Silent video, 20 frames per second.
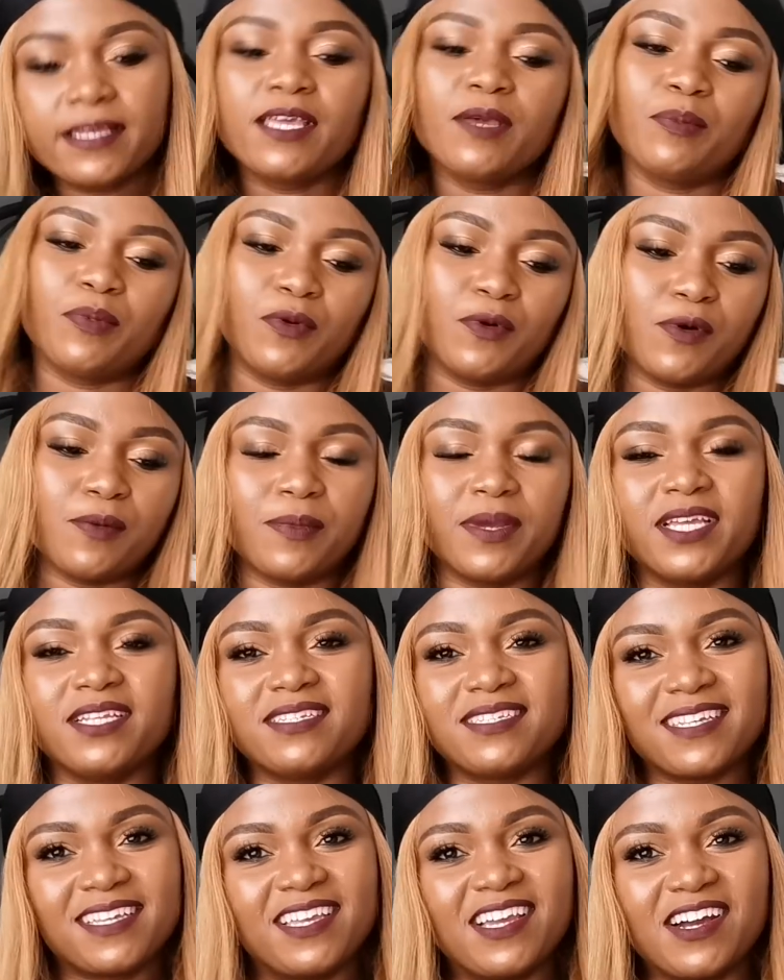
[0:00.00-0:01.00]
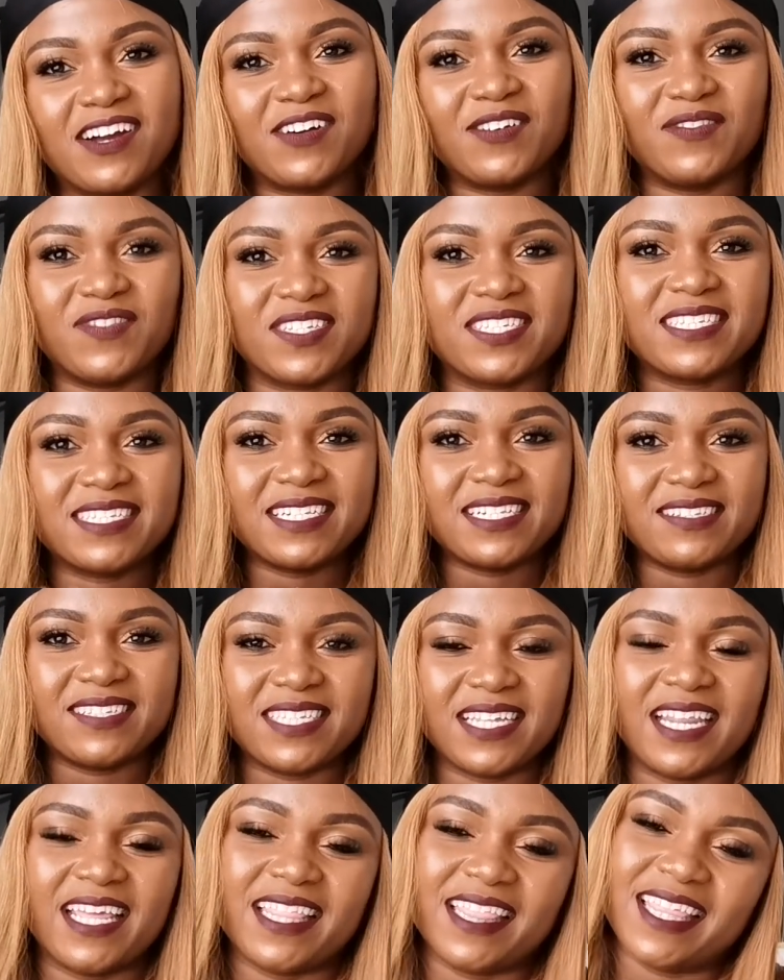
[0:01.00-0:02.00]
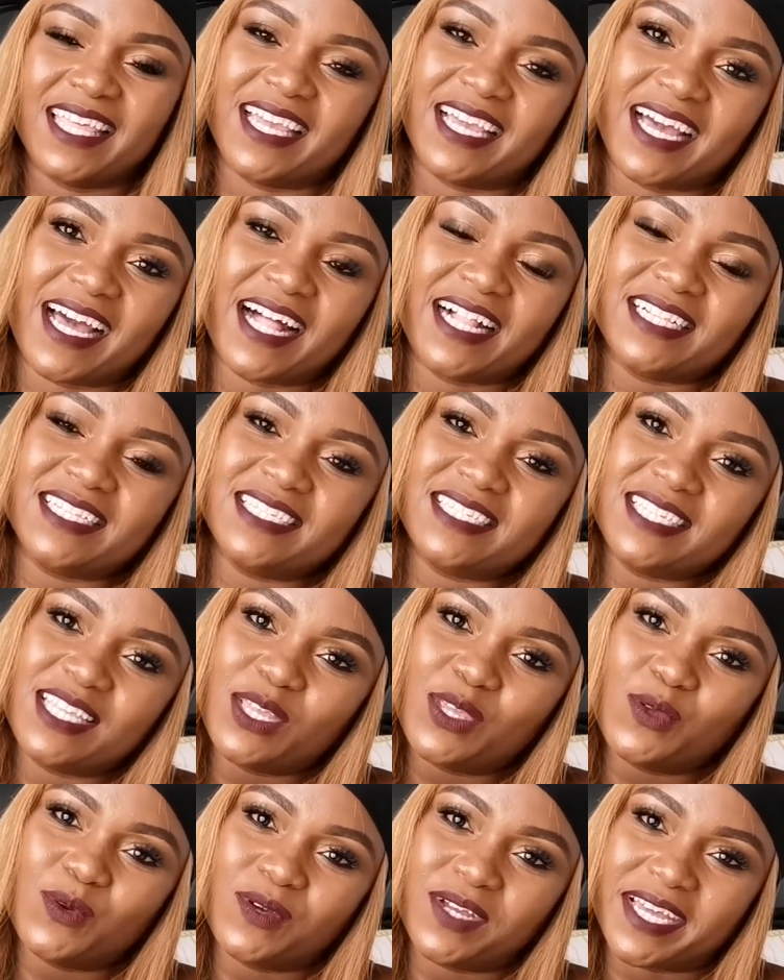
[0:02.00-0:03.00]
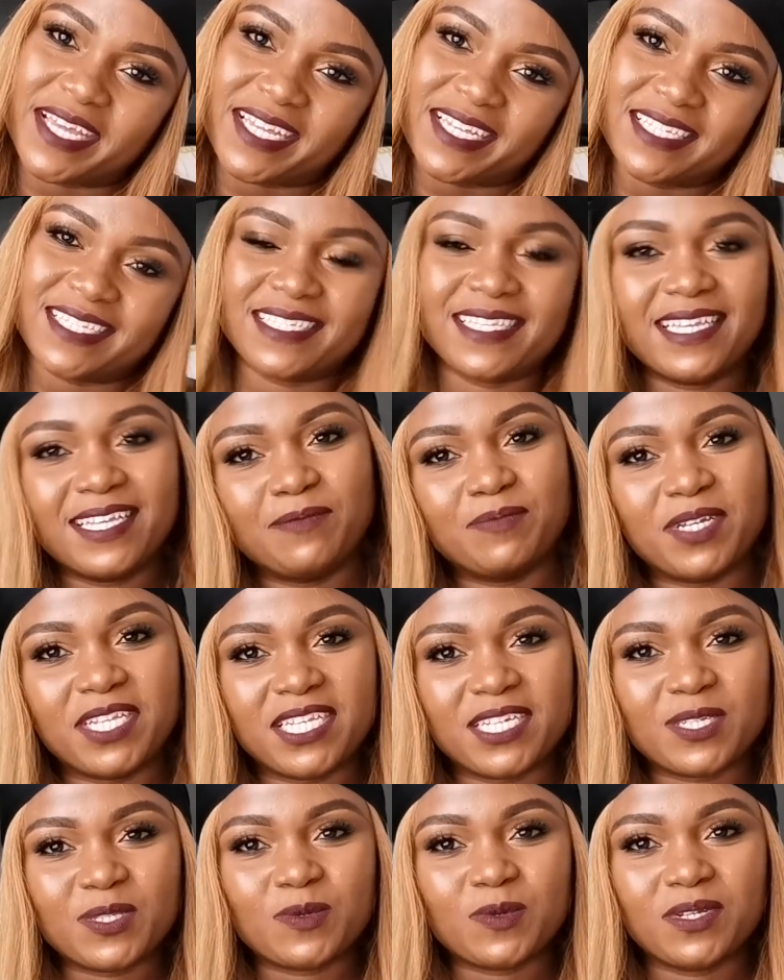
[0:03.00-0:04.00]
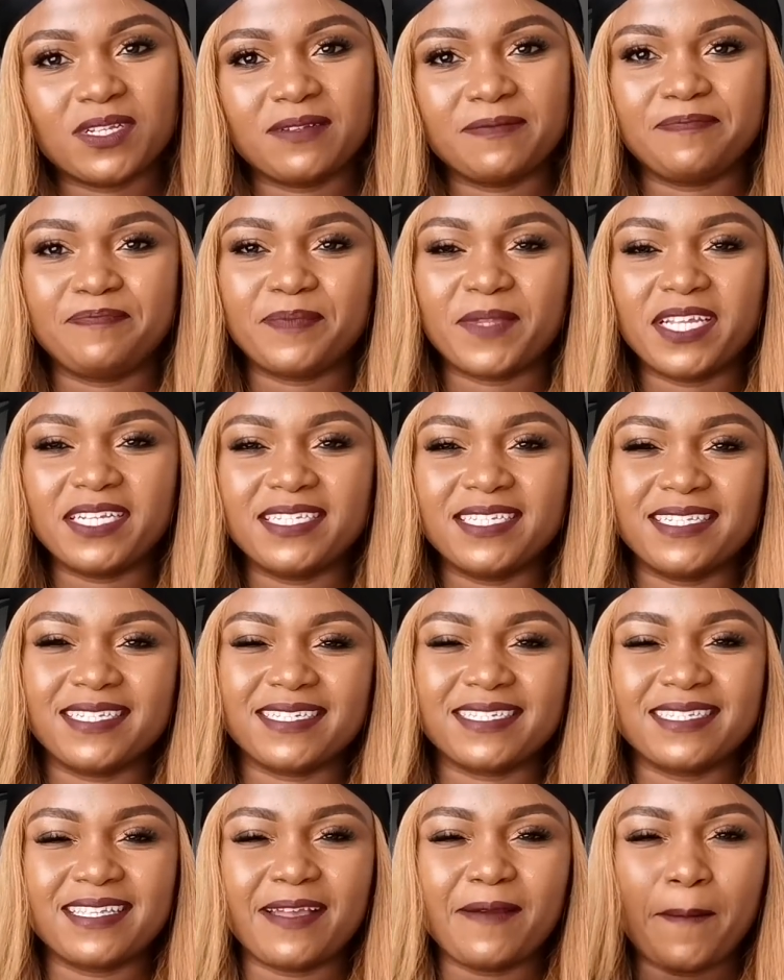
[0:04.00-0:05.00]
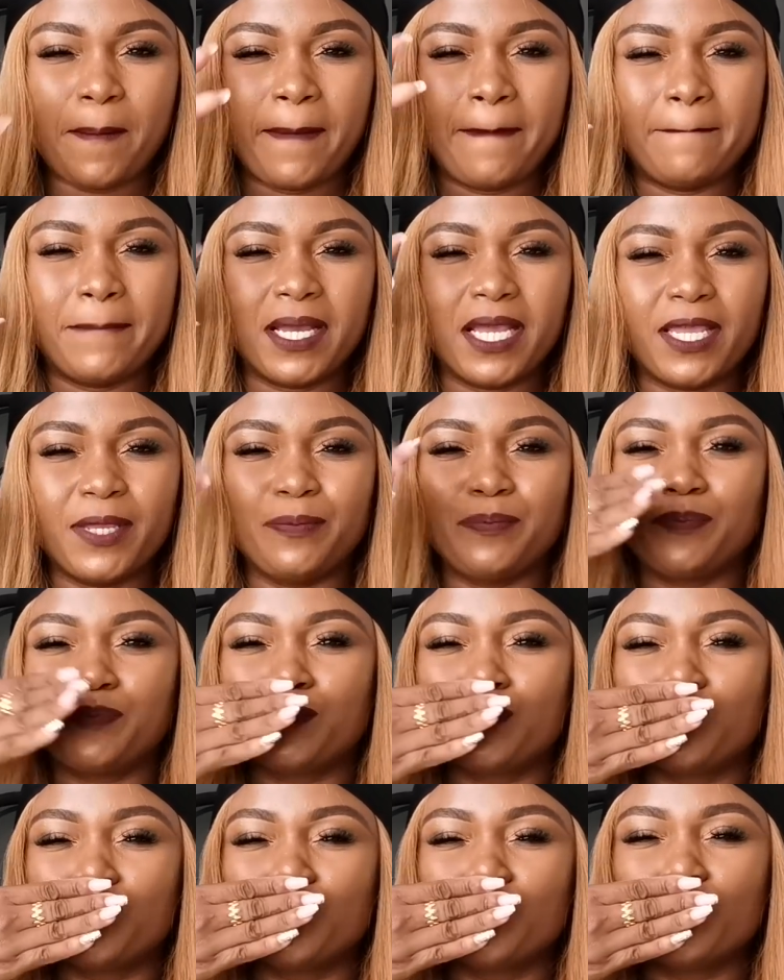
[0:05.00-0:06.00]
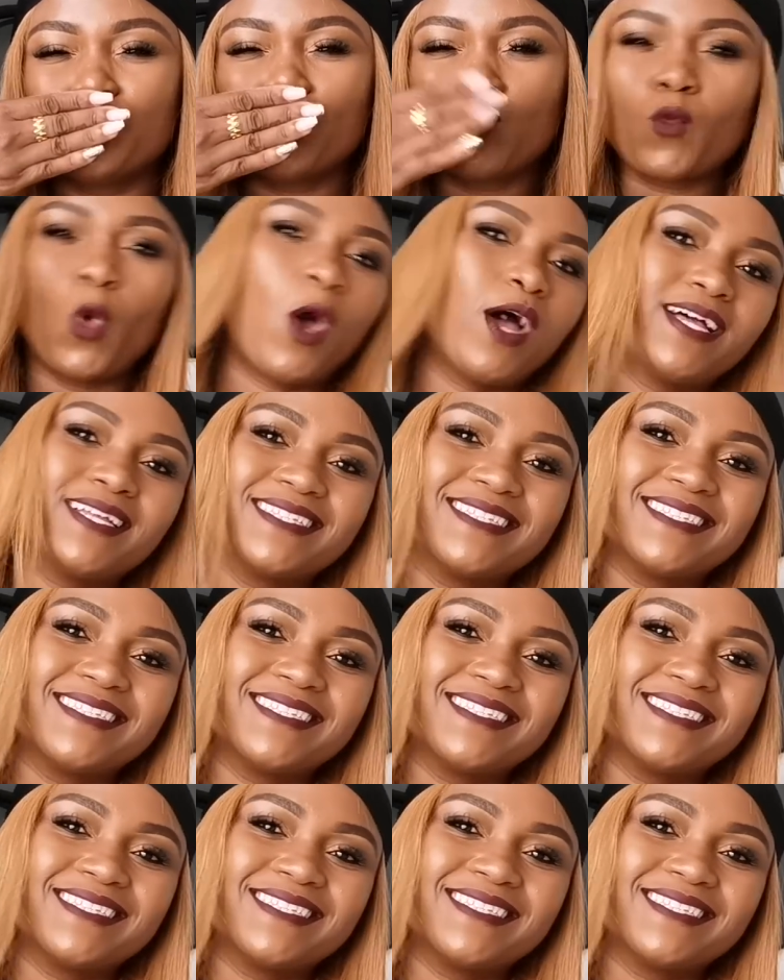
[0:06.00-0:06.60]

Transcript: Keep warm and take care of yourselves. And I think I'll see you guys in my next one. Until next time, bye.